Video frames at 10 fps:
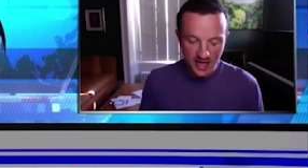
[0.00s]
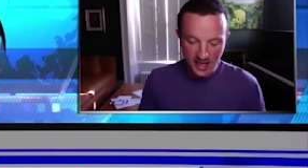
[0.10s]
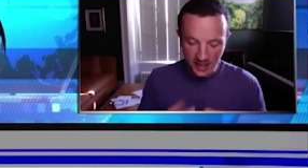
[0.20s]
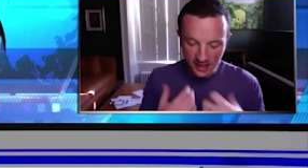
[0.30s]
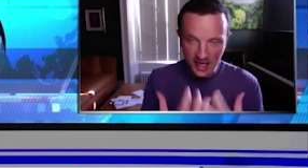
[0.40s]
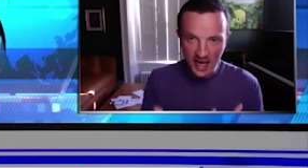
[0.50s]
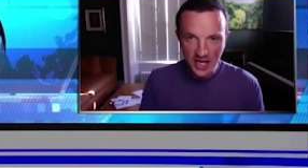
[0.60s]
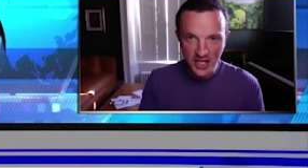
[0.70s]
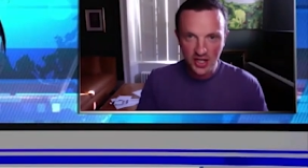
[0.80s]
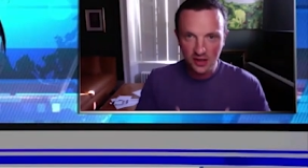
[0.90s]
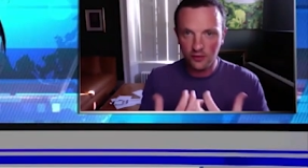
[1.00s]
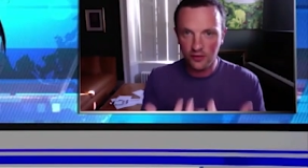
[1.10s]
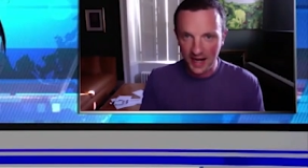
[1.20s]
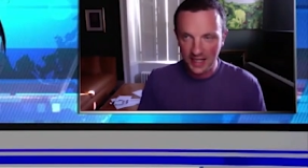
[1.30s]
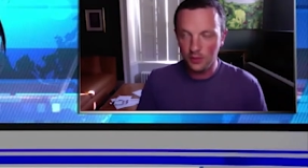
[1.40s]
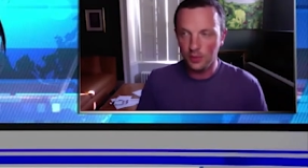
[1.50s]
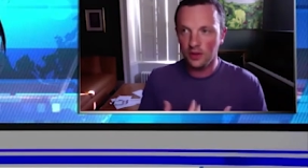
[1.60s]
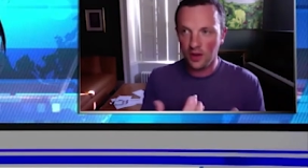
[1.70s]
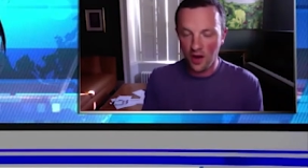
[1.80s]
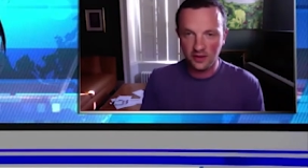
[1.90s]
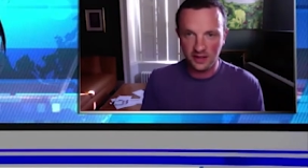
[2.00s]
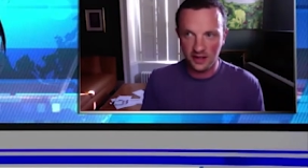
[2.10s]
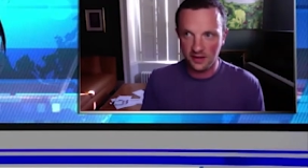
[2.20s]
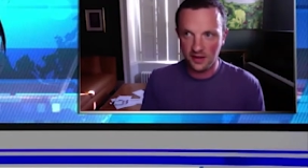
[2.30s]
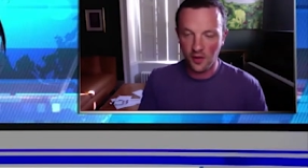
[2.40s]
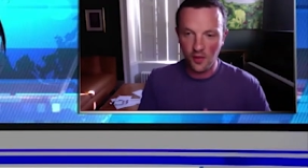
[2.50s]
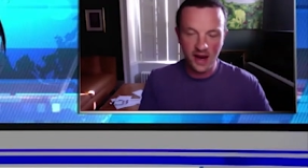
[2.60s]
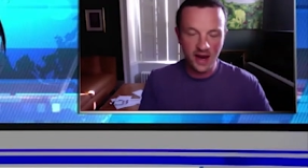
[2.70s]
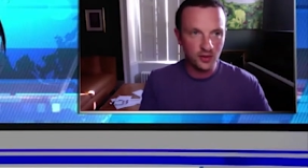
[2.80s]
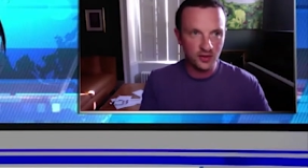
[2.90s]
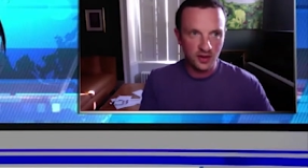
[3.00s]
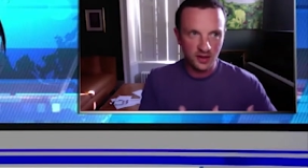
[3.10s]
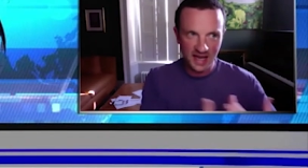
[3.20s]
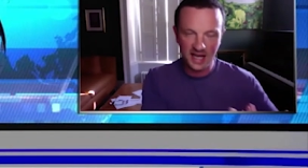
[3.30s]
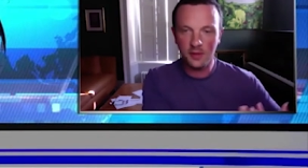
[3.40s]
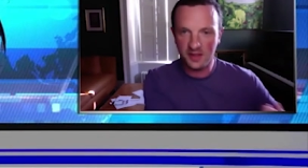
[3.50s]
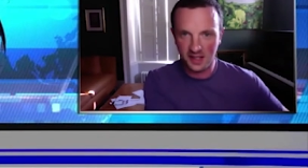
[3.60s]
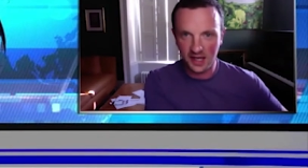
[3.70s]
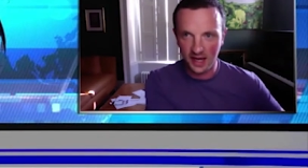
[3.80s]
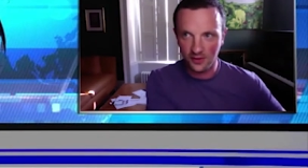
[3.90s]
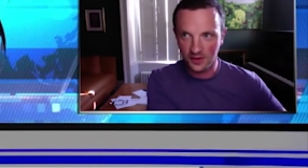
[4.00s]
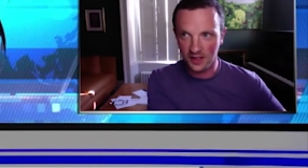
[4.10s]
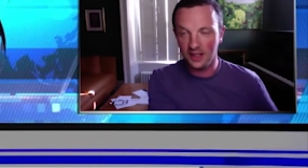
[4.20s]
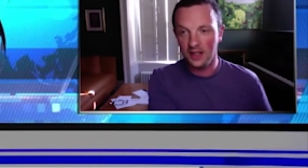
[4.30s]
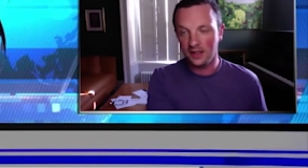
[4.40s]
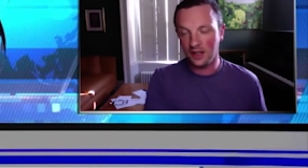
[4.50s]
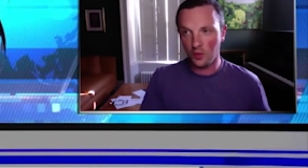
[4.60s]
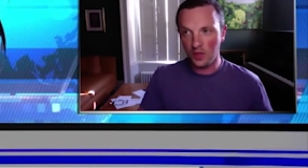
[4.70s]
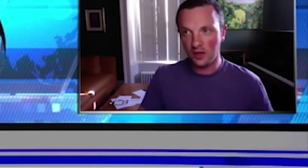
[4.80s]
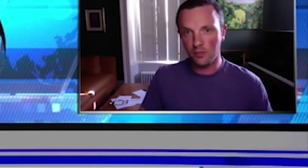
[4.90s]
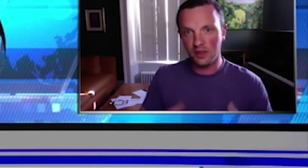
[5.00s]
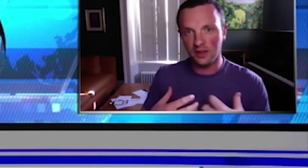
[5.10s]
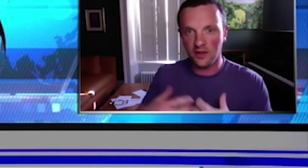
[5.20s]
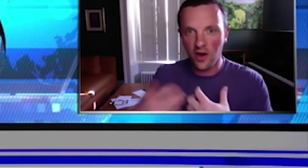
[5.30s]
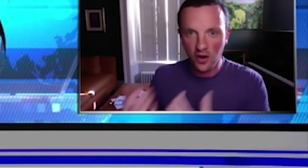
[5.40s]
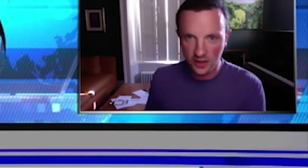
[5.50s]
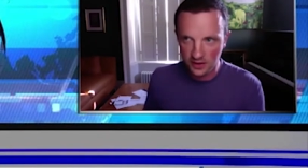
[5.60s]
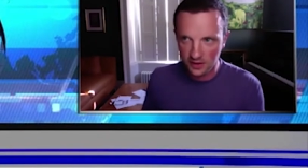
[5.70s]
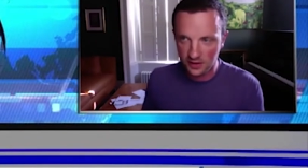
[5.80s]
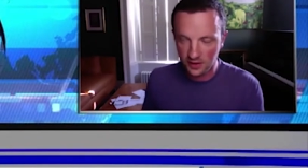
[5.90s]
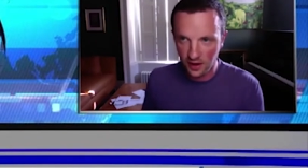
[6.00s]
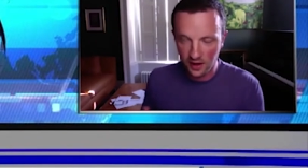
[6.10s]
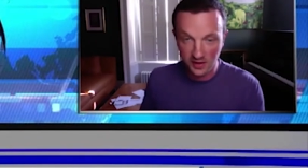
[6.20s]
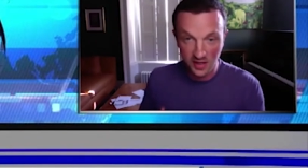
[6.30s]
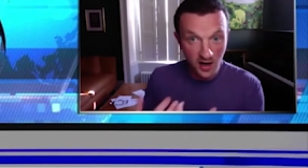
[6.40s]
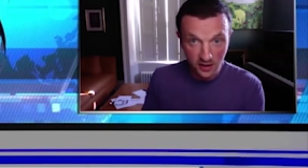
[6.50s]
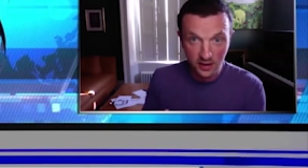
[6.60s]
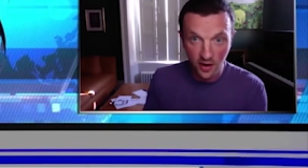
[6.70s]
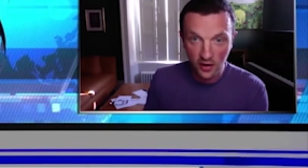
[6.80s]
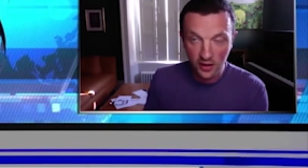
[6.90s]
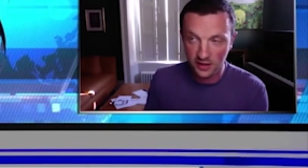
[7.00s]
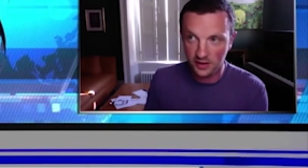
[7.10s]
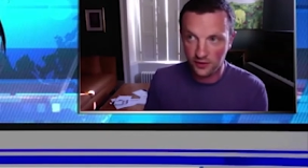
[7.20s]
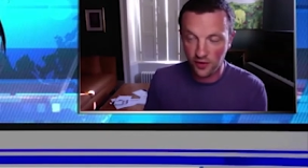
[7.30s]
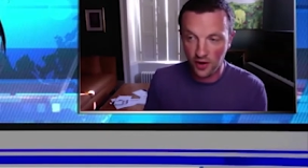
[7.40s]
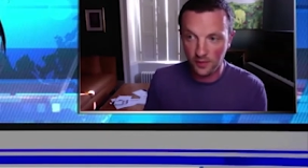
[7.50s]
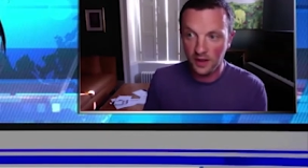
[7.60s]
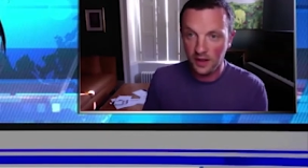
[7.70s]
engaging, valuable content around cannabis accounting that we could build an audience, a targeted audience from